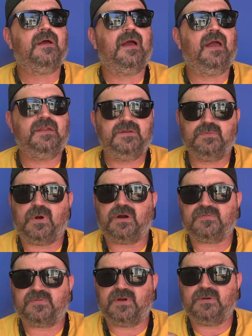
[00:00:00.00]
and you
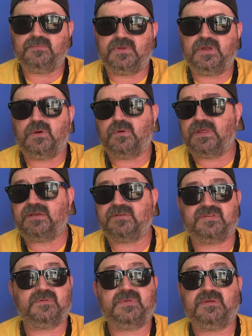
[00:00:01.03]
walk from you know they
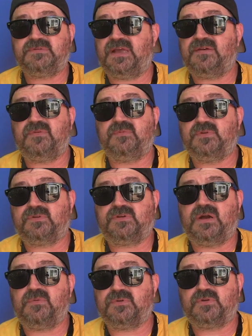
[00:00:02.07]
sometimes they have them little
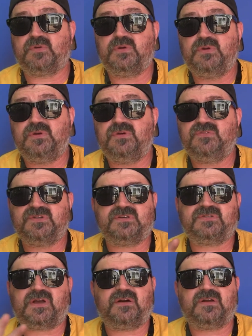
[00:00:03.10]
cut with grooves
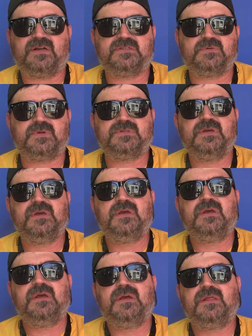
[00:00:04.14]
there's all kinds of ways
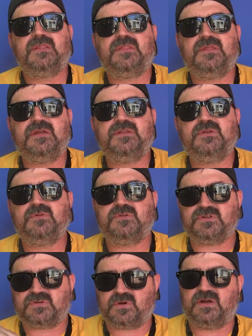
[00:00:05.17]
then you
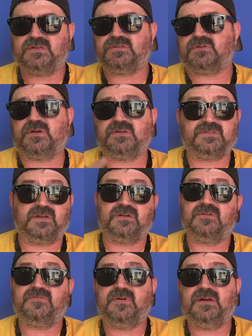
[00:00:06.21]
just cross across there and
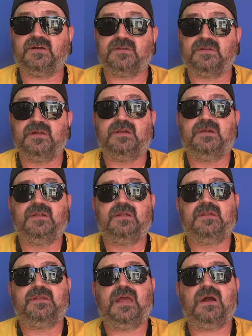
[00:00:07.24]
you're fine.
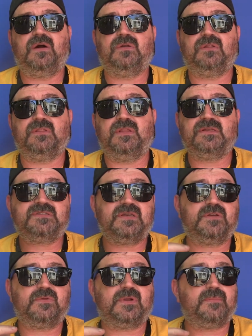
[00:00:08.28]
Now, let's say
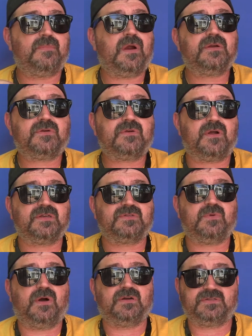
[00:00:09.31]
you're at a marked
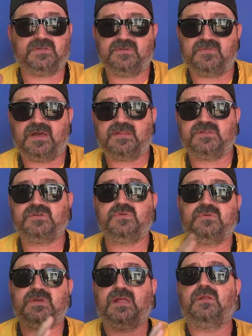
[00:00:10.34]
crosswalk. So you've got the two
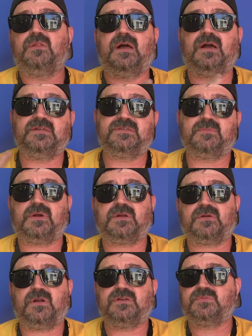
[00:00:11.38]
yellow lines at marked
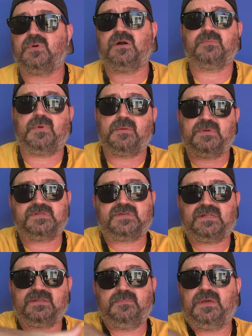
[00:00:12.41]
crosswalk. Maybe it's
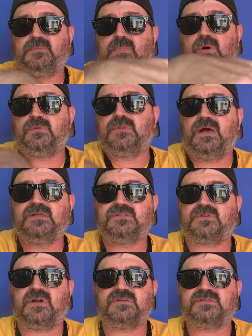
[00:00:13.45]
got the big bold lines
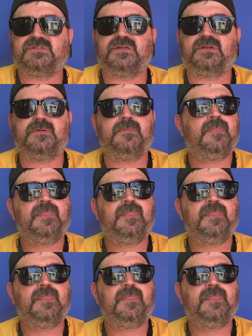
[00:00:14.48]
across the center.